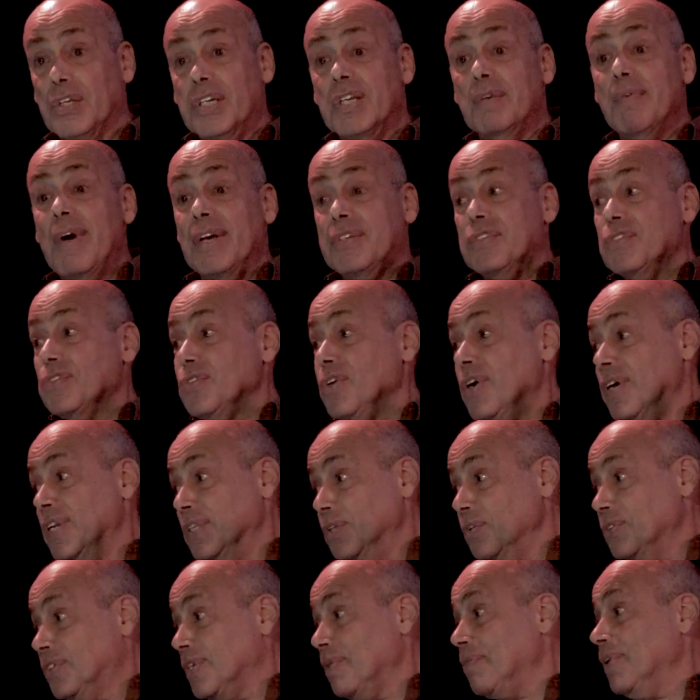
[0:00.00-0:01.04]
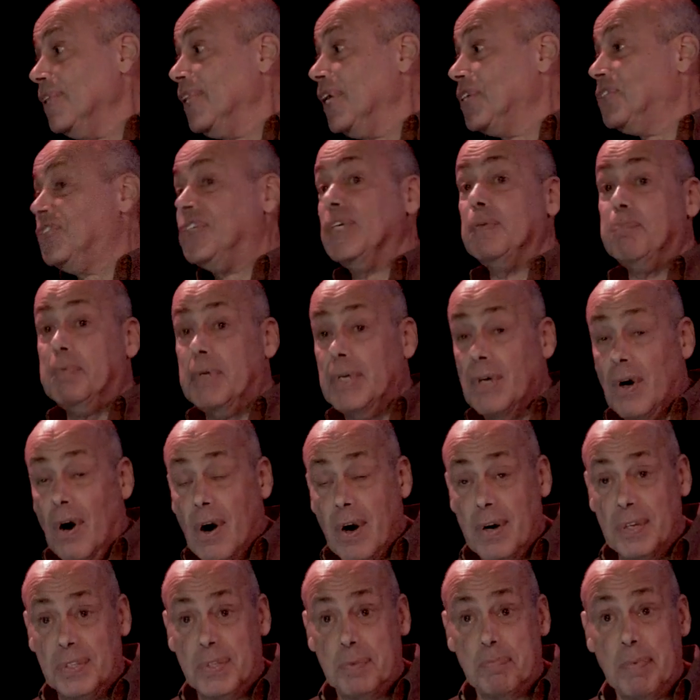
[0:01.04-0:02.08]
You can imagine trying to do something like
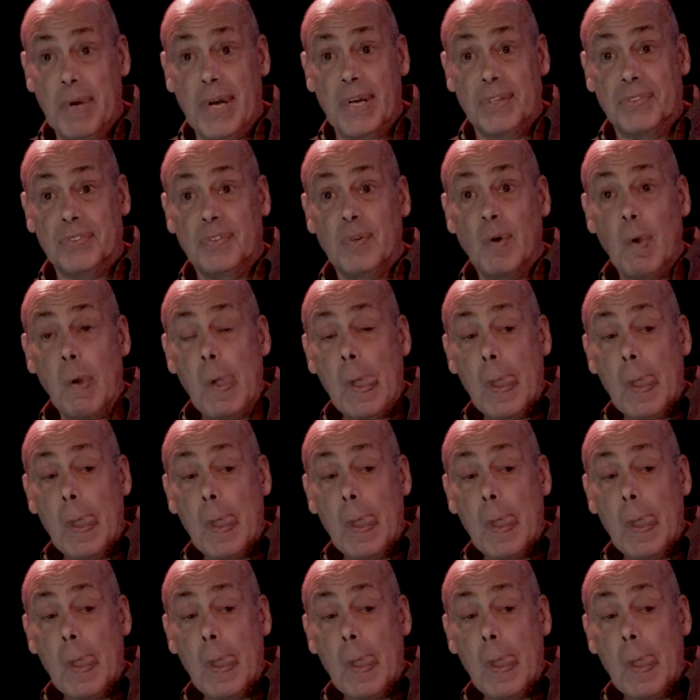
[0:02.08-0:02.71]
CPR in space.